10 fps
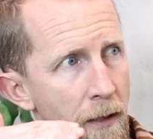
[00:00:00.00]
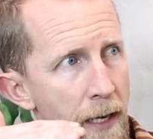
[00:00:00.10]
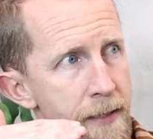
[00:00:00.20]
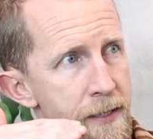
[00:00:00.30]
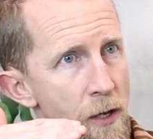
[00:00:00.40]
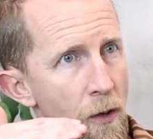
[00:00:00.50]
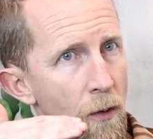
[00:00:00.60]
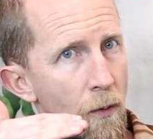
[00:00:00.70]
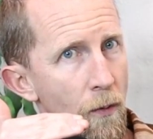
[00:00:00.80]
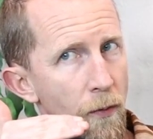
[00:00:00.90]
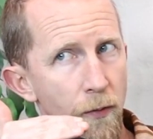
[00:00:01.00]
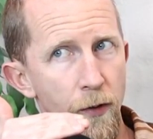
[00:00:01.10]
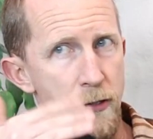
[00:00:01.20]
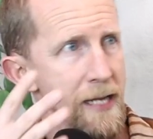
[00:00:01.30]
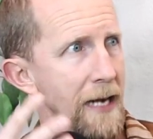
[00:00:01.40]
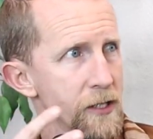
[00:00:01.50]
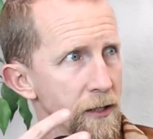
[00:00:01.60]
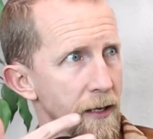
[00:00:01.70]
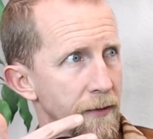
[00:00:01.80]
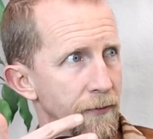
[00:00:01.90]
And so there's actually
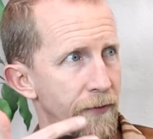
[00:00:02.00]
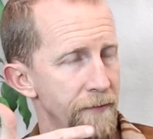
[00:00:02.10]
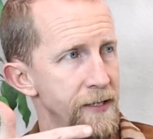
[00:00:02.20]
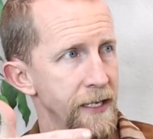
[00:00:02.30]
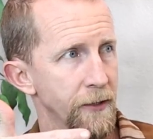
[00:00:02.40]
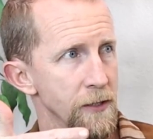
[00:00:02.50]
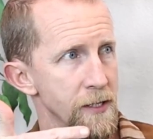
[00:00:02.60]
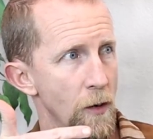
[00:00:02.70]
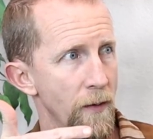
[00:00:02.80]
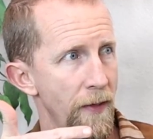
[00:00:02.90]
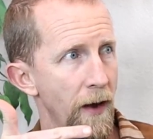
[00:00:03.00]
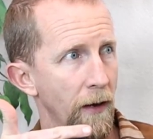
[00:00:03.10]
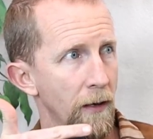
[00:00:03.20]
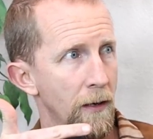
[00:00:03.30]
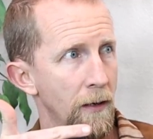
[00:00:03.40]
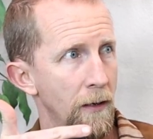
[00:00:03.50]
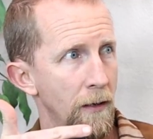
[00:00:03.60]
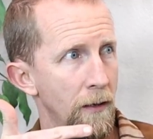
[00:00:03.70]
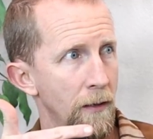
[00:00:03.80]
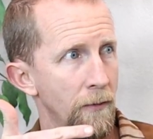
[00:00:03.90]
like 15 or so in there
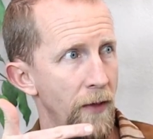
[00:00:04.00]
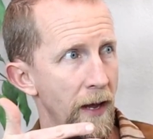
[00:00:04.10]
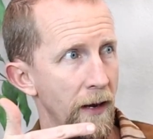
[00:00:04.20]
that